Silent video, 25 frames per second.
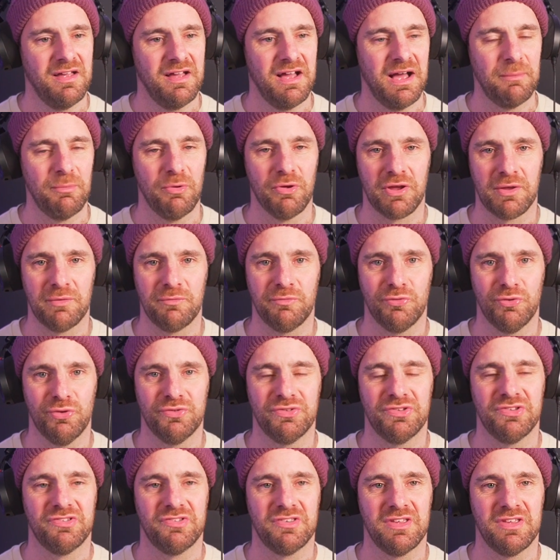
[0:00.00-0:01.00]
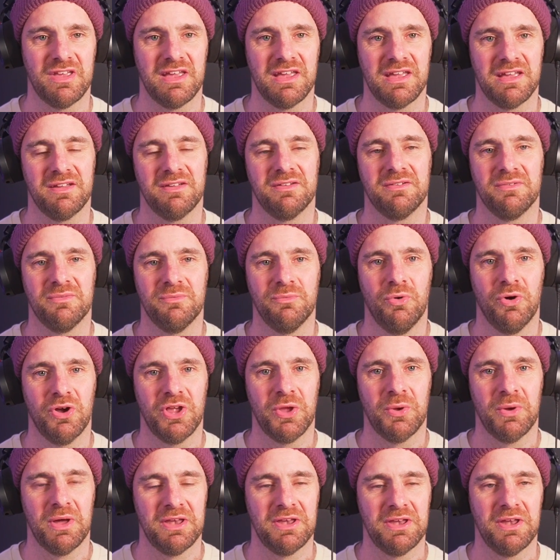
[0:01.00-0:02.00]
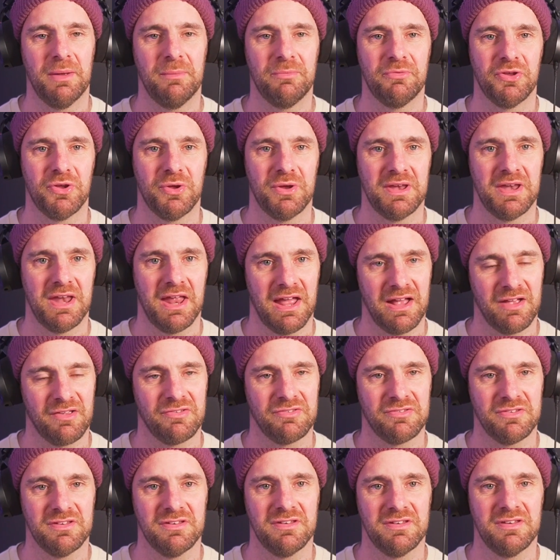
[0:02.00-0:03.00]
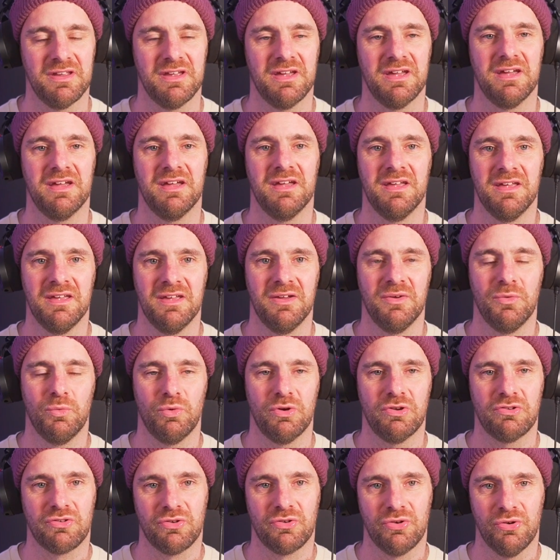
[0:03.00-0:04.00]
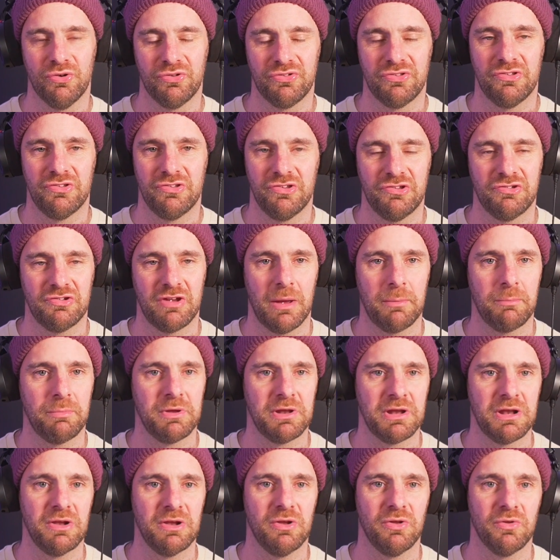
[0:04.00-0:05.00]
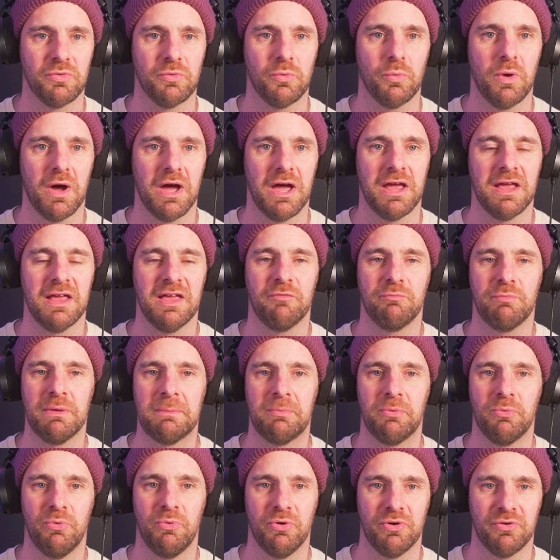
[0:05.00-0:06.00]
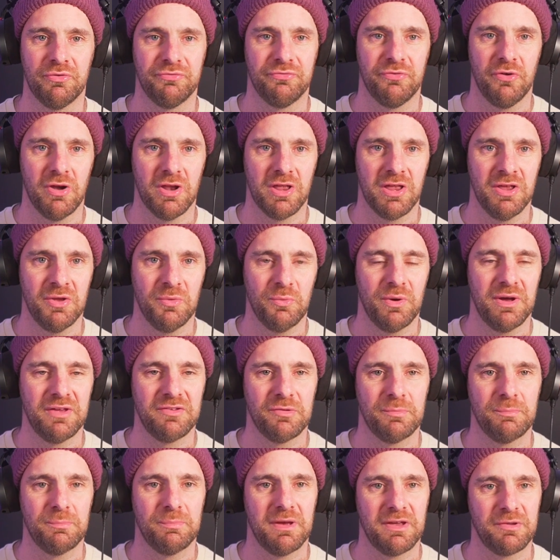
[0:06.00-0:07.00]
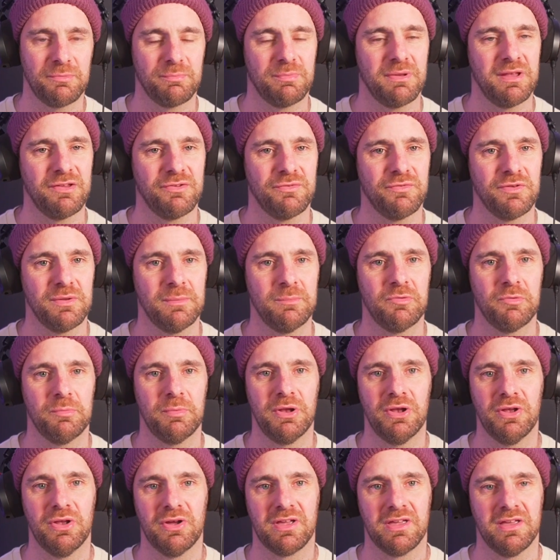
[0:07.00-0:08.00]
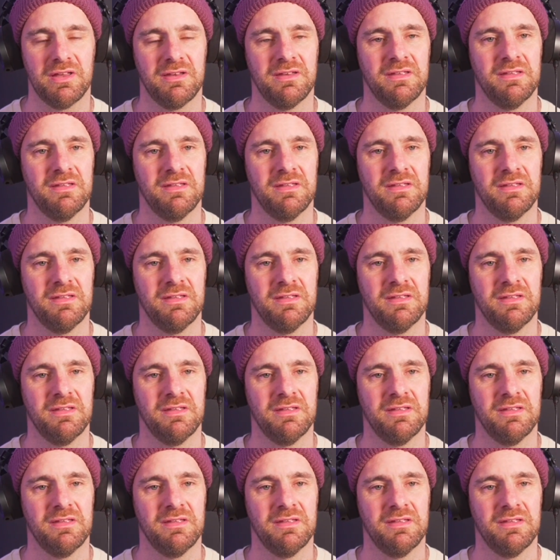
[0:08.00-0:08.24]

I'm looking forward to seeing what you end up doing next and which causes you champion along the way. If people want to follow you, where's the best place for them to be looking?